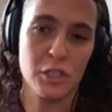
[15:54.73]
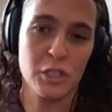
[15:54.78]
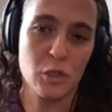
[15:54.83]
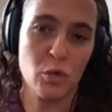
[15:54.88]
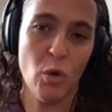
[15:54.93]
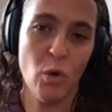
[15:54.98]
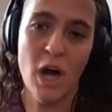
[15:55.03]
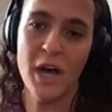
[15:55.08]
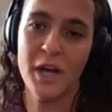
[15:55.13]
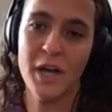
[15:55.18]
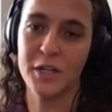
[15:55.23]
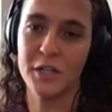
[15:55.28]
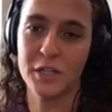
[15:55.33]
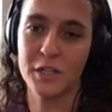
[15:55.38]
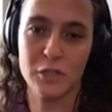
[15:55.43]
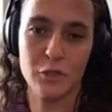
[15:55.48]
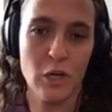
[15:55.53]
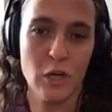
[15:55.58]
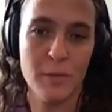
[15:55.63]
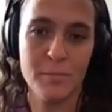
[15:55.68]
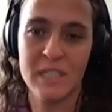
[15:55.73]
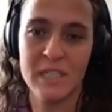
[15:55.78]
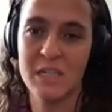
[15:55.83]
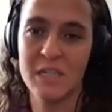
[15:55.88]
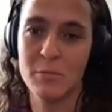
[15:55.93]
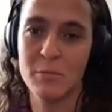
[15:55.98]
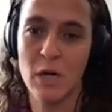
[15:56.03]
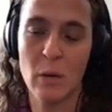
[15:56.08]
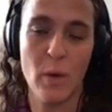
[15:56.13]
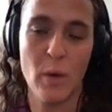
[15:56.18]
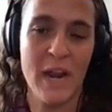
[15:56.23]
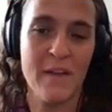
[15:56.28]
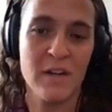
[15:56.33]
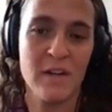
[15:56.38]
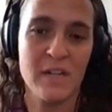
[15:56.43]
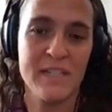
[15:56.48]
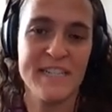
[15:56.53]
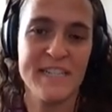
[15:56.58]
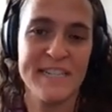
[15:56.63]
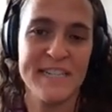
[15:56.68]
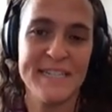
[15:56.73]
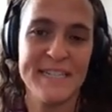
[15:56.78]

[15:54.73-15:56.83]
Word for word: squad or your scrum team or whatever